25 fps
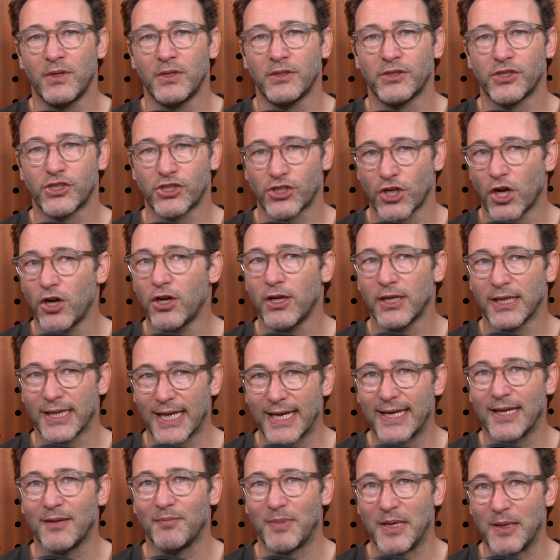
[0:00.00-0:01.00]
start
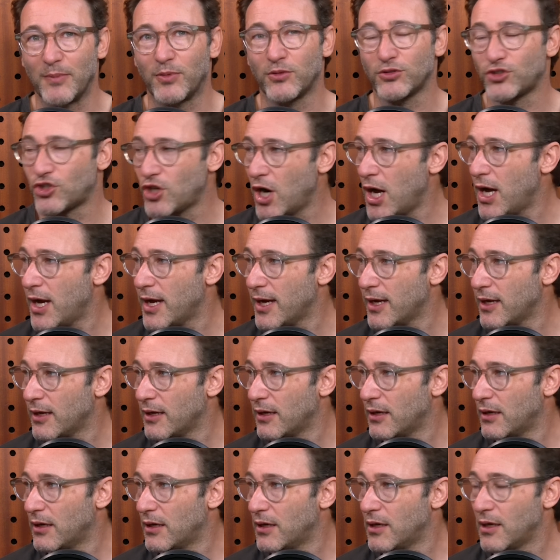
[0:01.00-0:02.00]
letting people try.
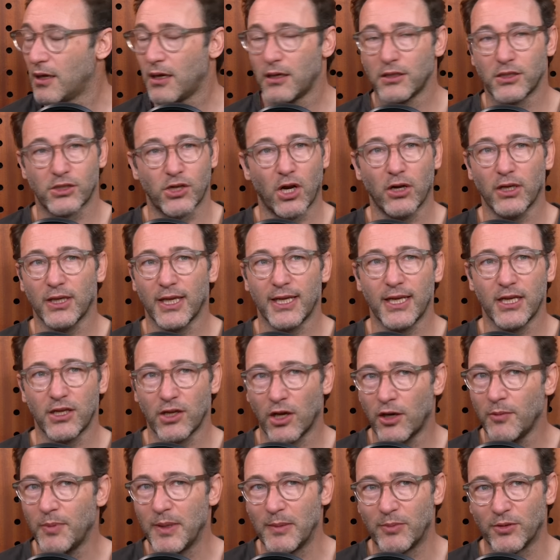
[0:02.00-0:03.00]
Start letting
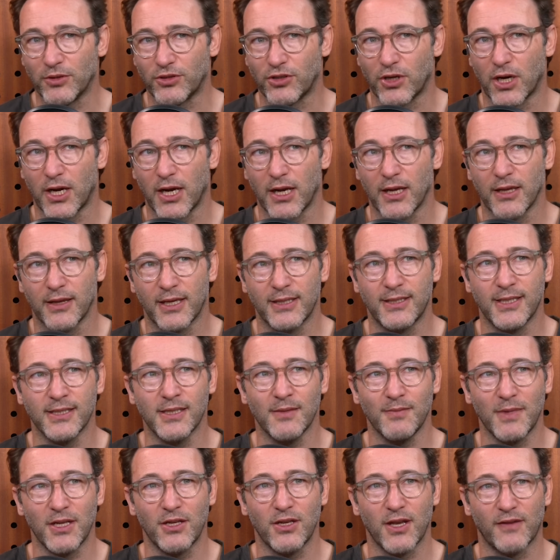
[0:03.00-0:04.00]
young people try. That
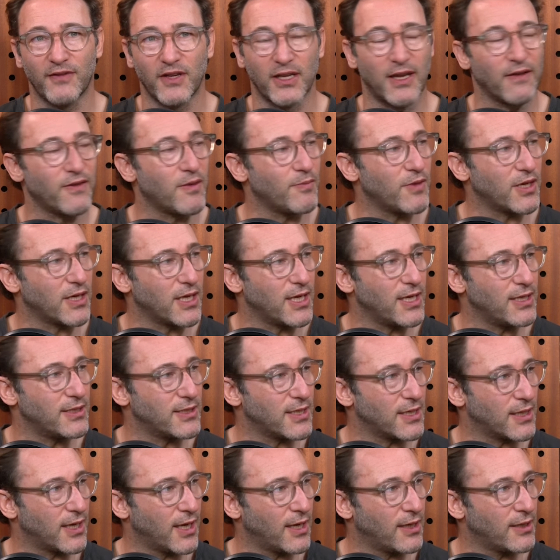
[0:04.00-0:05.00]
doesn't mean you have to give them the keys
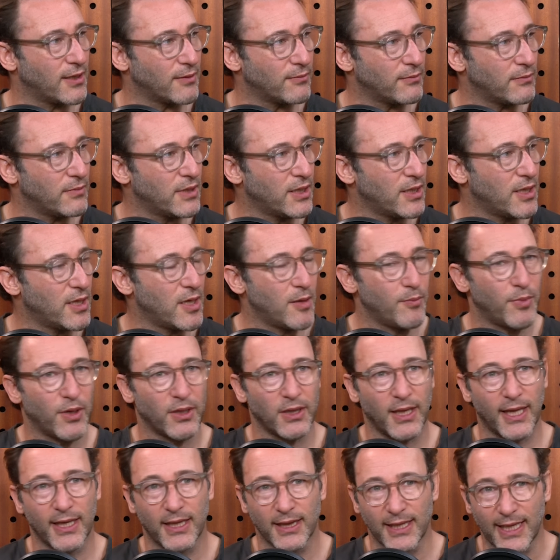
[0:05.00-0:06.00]
to the kingdom, but
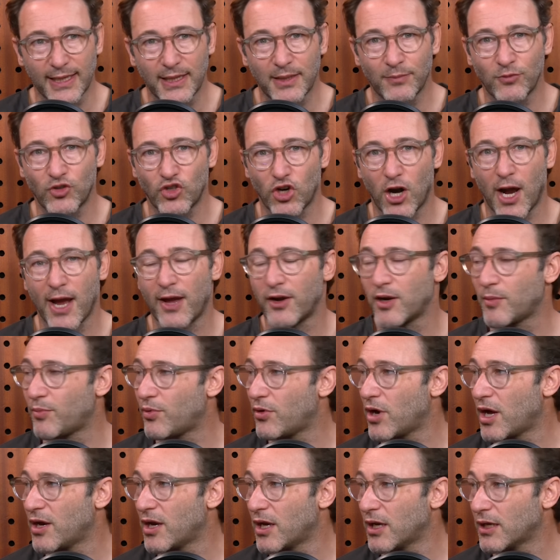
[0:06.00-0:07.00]
let them try on a
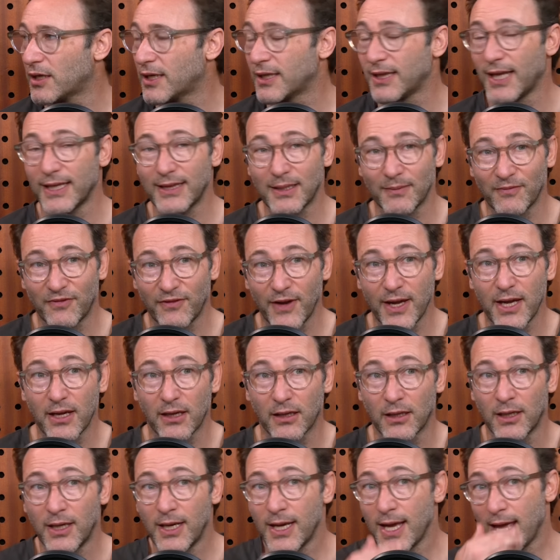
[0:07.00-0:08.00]
product and let them
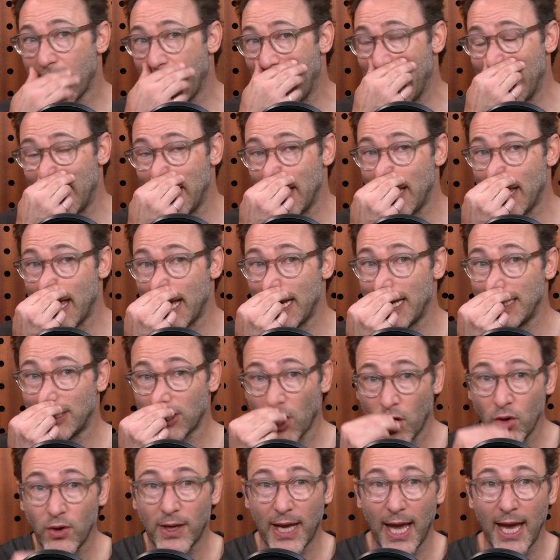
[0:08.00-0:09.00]
fail. And it's
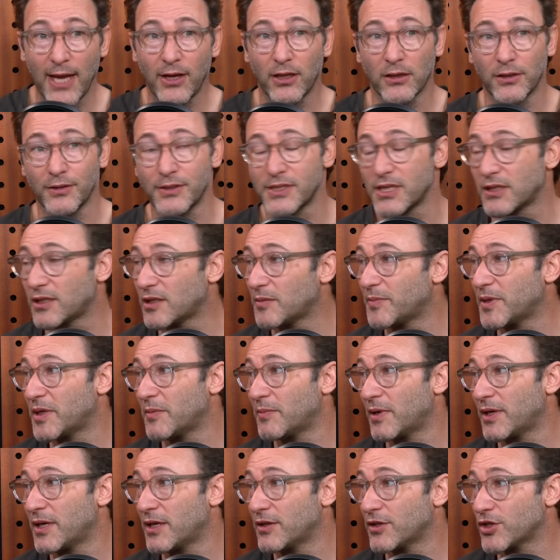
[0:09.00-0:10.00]
okay to lose a little bit of
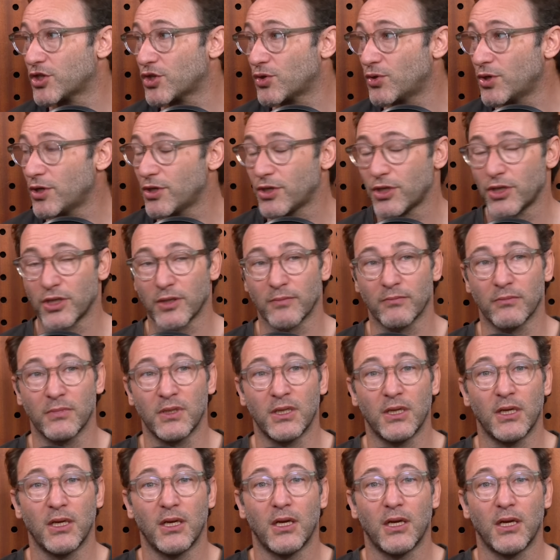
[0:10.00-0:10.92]
money in the short term,